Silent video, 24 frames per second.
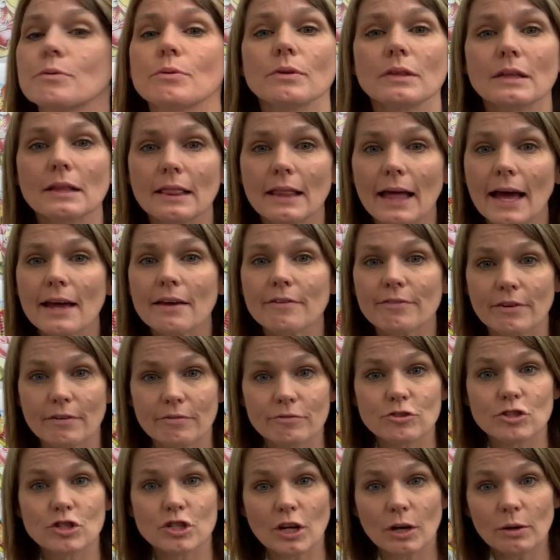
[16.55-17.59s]
through the life
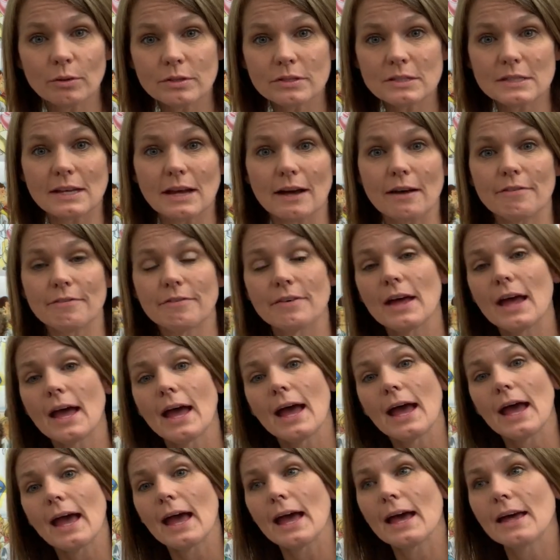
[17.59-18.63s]
of Joseph.
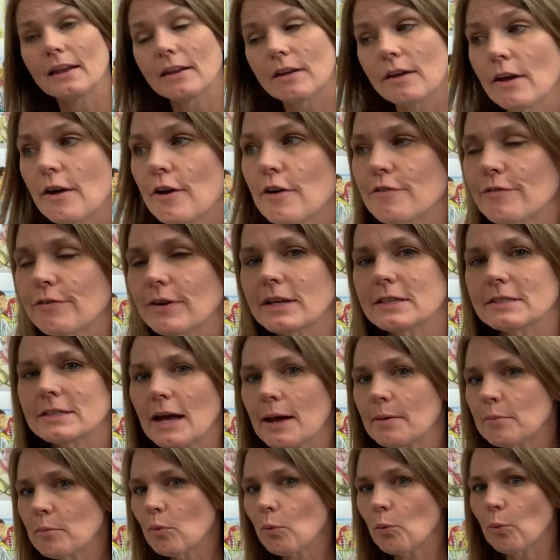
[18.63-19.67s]
And friends,
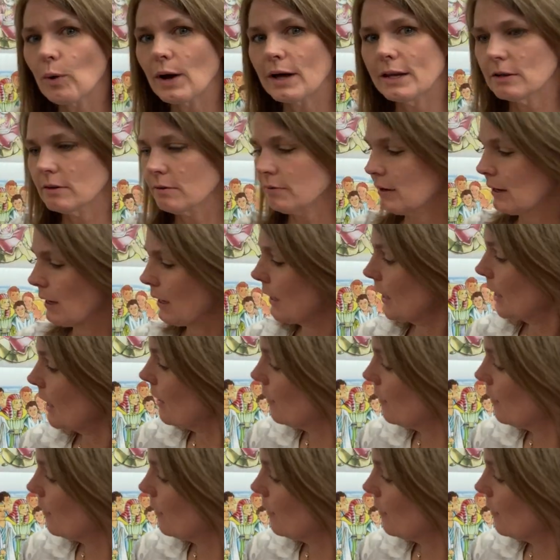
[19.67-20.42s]
I'm wondering